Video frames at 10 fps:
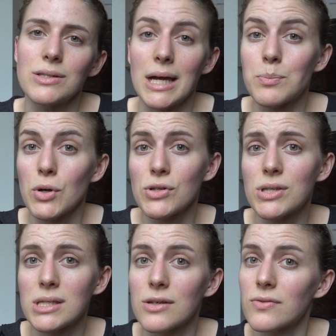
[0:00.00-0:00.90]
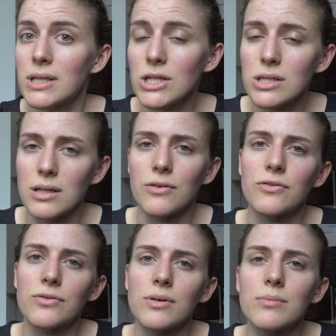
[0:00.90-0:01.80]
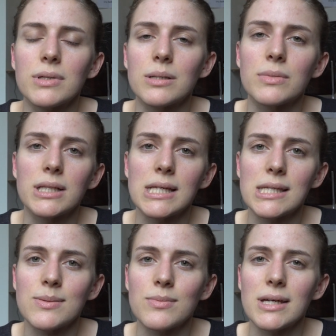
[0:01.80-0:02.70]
that person's definition of minimalism